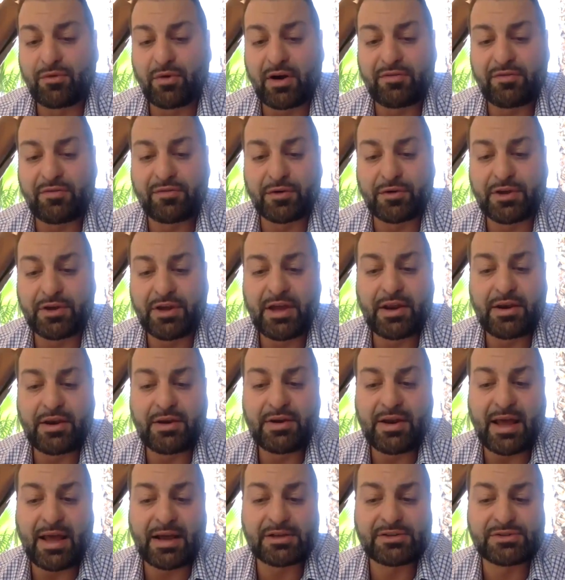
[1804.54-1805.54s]
I forget
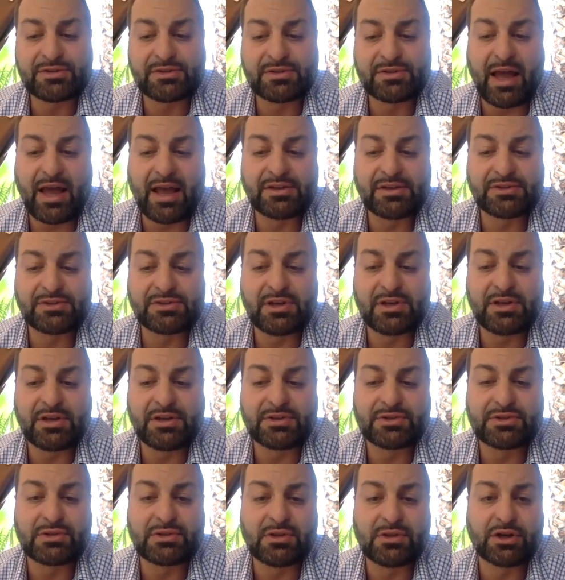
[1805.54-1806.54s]
next, guys,
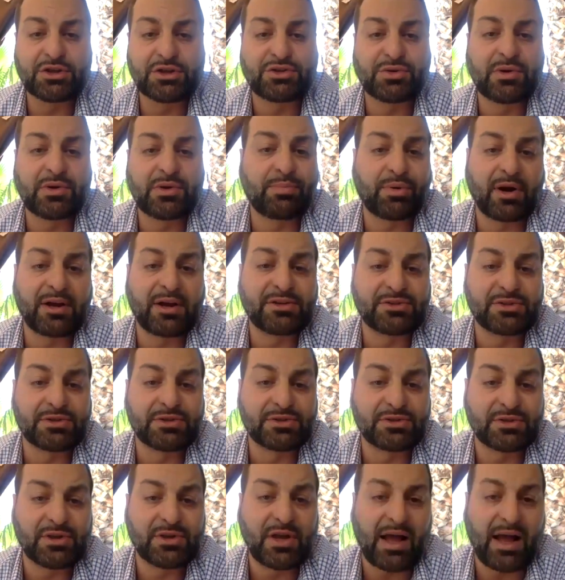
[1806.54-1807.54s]
is luxury
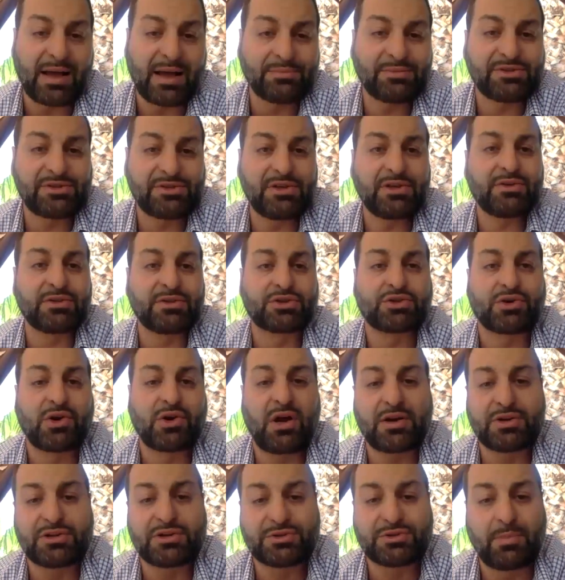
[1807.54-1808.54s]
prices. I'm seeing the
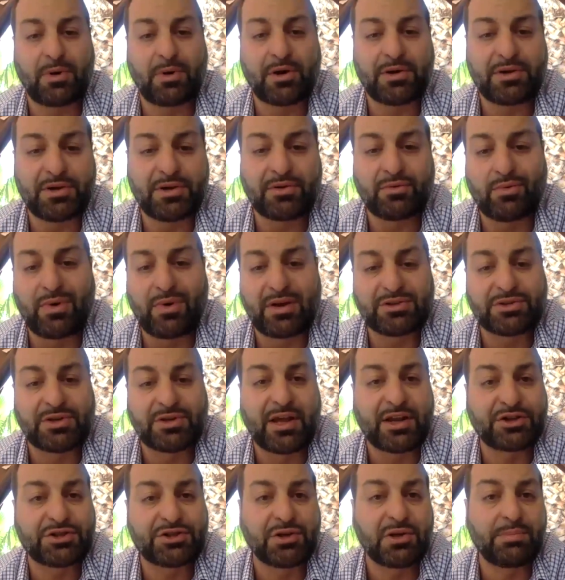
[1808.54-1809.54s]
strongest market in
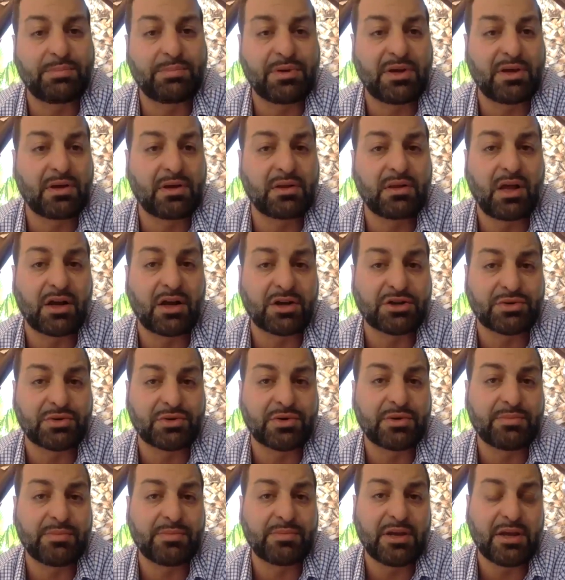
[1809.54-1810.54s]
residential being
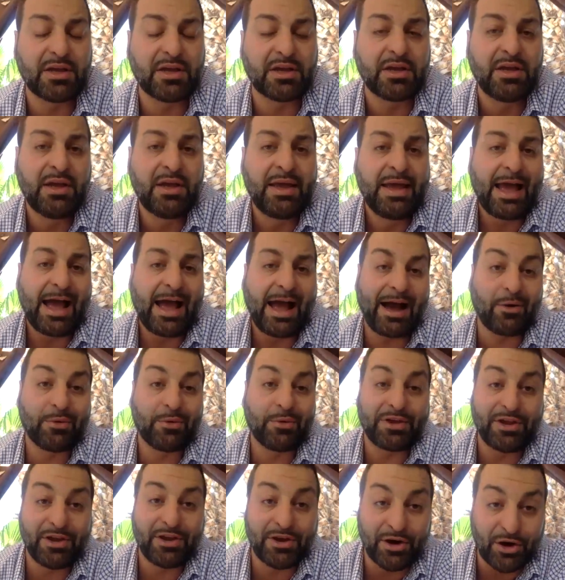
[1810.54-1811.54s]
luxury, meaning
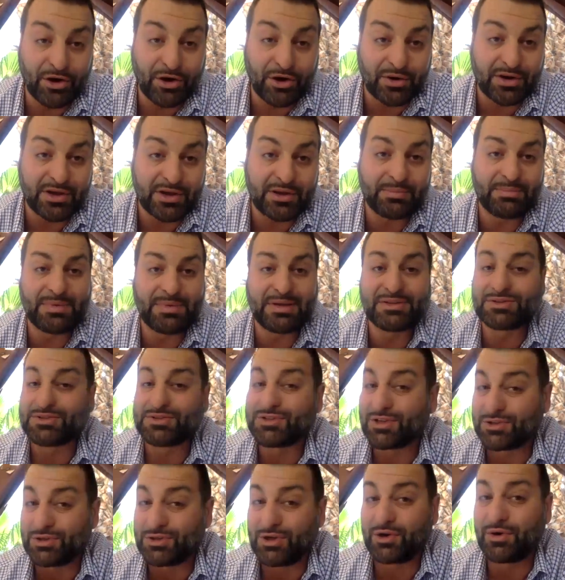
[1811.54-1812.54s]
out here it means
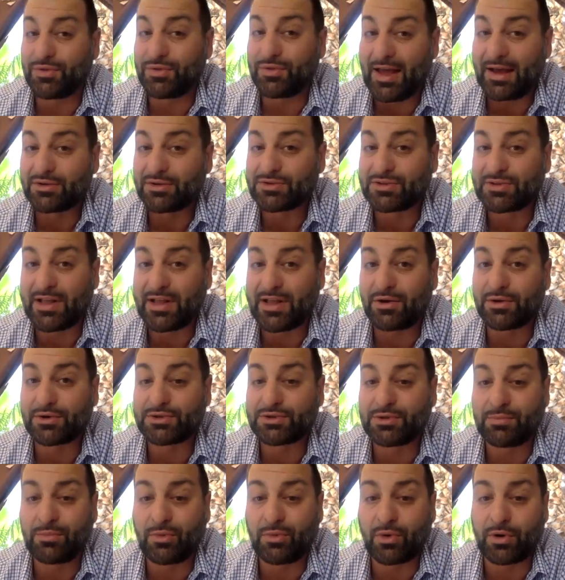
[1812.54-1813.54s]

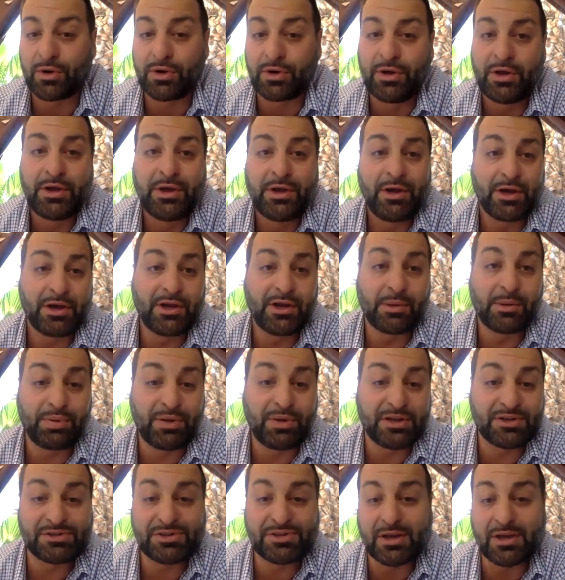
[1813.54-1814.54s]
$600,000 and more. In a
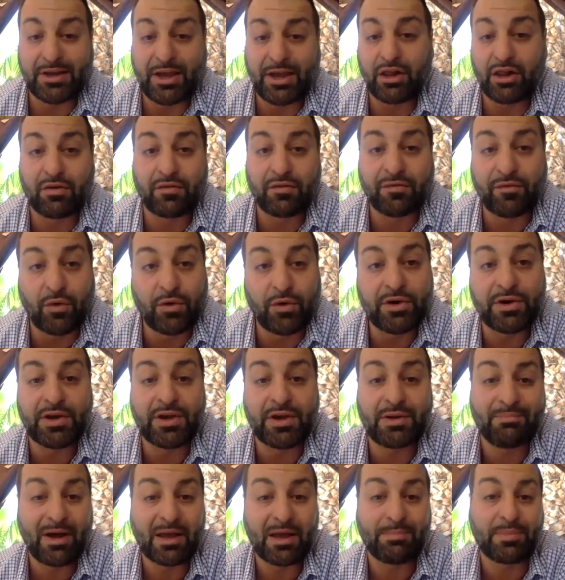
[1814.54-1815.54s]
place like California,
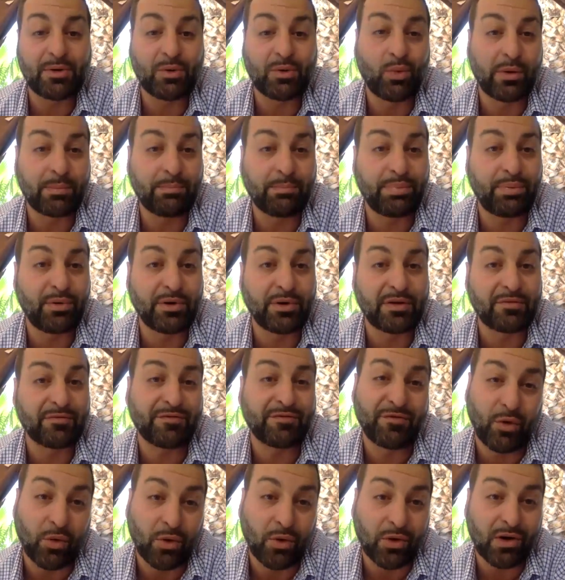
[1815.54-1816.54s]
it might be
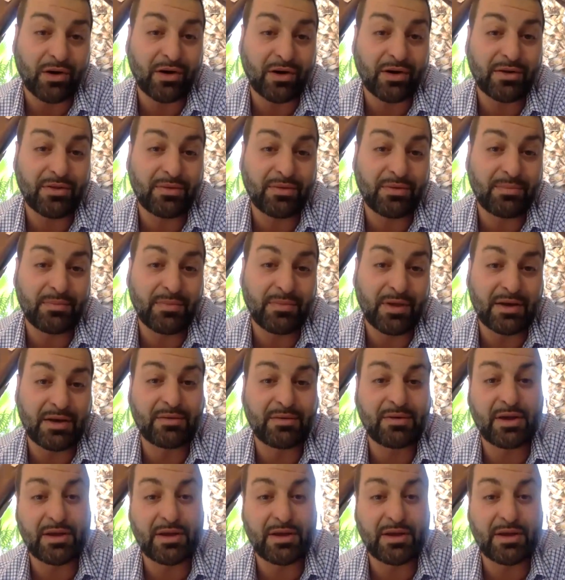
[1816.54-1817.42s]
1.4 and